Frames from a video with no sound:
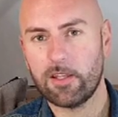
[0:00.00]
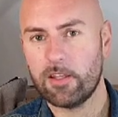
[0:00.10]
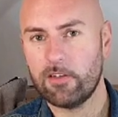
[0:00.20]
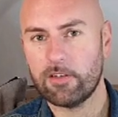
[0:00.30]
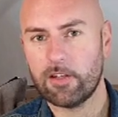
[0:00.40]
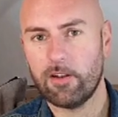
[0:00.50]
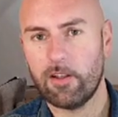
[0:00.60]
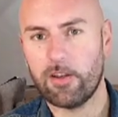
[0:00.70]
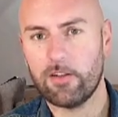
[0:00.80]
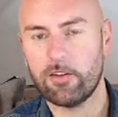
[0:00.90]
he said,
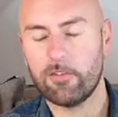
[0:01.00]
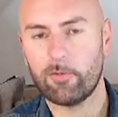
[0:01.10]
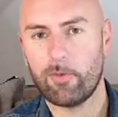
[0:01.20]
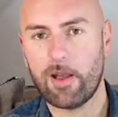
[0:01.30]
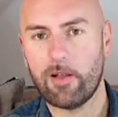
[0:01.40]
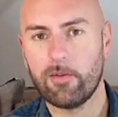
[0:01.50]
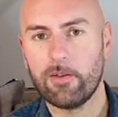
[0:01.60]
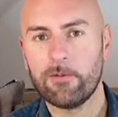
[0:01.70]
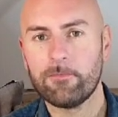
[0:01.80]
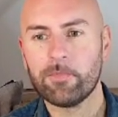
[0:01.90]
liked it as well.
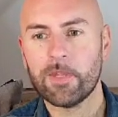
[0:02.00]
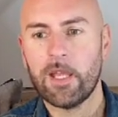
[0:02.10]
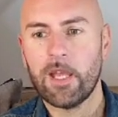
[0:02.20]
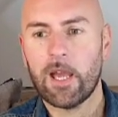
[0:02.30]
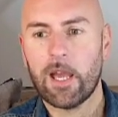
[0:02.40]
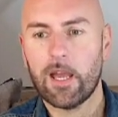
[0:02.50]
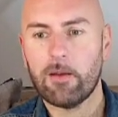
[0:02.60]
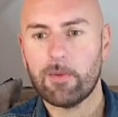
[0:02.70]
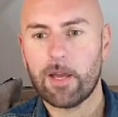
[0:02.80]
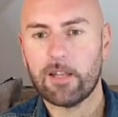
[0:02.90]

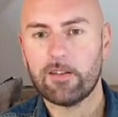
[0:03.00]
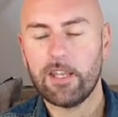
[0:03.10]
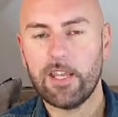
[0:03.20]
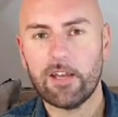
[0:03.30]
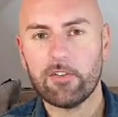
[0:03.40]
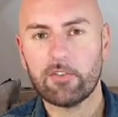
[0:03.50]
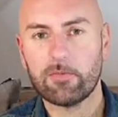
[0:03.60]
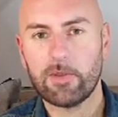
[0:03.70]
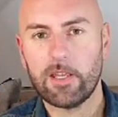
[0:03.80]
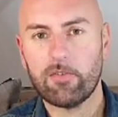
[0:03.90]
And he asked
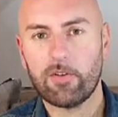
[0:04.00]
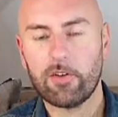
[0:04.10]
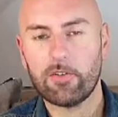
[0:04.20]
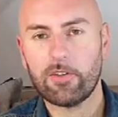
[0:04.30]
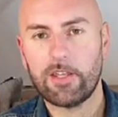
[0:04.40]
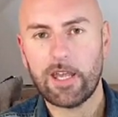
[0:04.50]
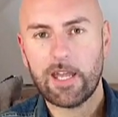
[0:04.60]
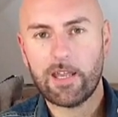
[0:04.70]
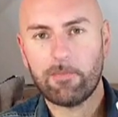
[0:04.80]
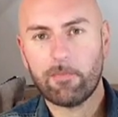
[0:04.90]
me if I could get
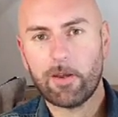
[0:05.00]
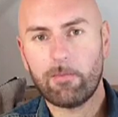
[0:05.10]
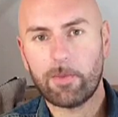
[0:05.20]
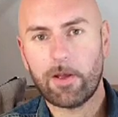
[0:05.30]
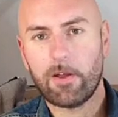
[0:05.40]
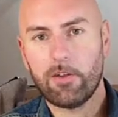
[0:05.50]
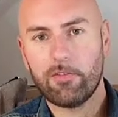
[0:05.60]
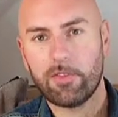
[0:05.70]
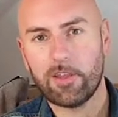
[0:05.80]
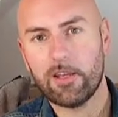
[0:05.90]
him a bottle
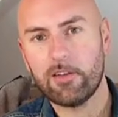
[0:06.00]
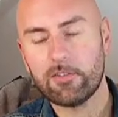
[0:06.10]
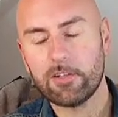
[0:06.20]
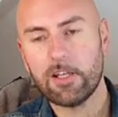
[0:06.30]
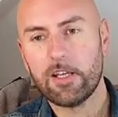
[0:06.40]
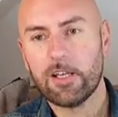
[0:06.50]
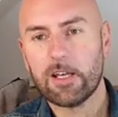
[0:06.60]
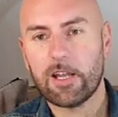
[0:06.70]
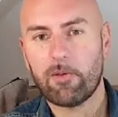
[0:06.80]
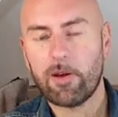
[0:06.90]
of this.
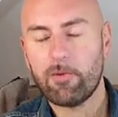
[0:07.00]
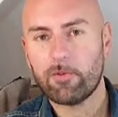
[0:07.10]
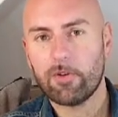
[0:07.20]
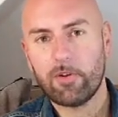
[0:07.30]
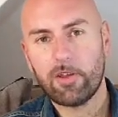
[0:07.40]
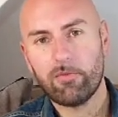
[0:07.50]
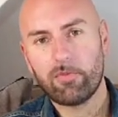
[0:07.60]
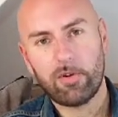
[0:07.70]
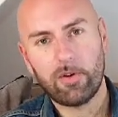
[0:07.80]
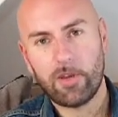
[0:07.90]
Now I was looking
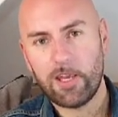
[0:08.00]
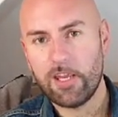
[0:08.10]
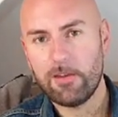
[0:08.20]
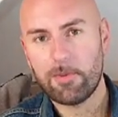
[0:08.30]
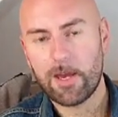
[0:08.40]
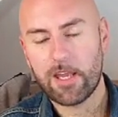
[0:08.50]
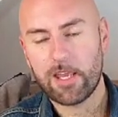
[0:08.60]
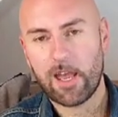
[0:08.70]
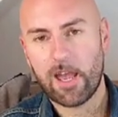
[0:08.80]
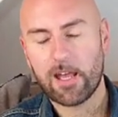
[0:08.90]
through eBay,
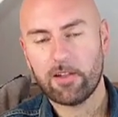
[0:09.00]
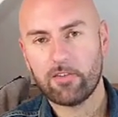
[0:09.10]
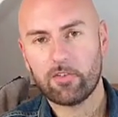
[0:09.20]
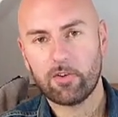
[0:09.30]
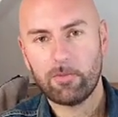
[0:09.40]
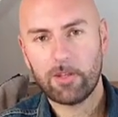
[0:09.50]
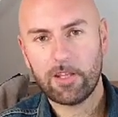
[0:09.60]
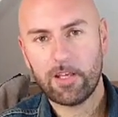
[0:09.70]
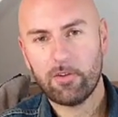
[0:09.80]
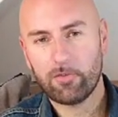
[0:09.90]
and some of
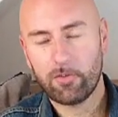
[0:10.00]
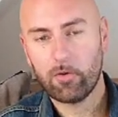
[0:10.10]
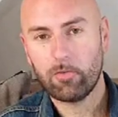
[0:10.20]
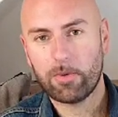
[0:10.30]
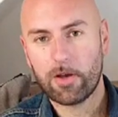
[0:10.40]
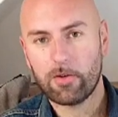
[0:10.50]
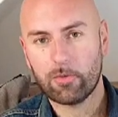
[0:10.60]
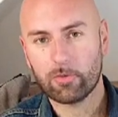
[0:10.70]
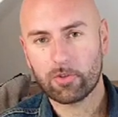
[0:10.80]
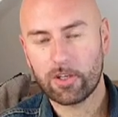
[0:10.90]
these full
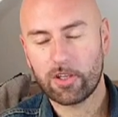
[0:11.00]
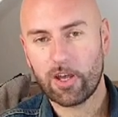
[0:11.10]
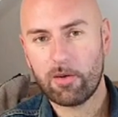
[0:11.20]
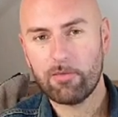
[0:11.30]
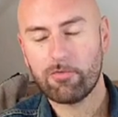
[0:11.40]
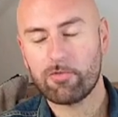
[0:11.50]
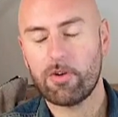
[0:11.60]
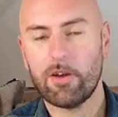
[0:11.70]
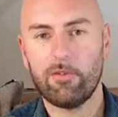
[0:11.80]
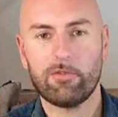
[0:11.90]
bottles are going for
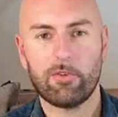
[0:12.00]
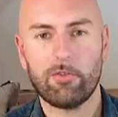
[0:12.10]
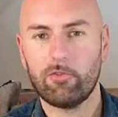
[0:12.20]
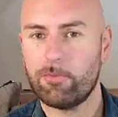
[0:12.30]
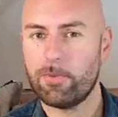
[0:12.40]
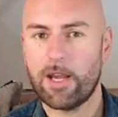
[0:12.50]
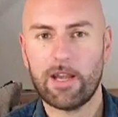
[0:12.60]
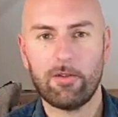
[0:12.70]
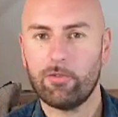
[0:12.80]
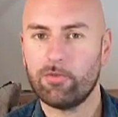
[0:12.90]
over
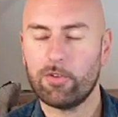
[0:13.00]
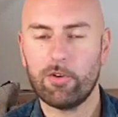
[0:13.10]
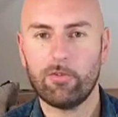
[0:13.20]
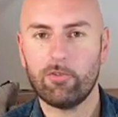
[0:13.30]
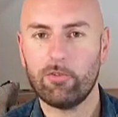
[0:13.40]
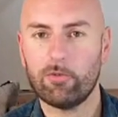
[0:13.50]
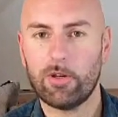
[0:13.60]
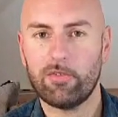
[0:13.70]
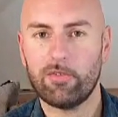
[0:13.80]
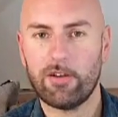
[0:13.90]
£100 for
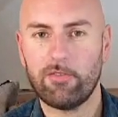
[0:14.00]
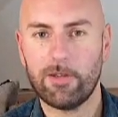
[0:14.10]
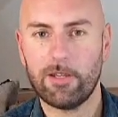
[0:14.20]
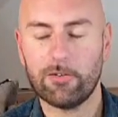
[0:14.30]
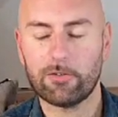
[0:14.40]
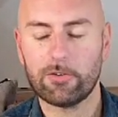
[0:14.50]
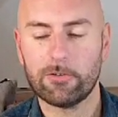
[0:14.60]
125 mils.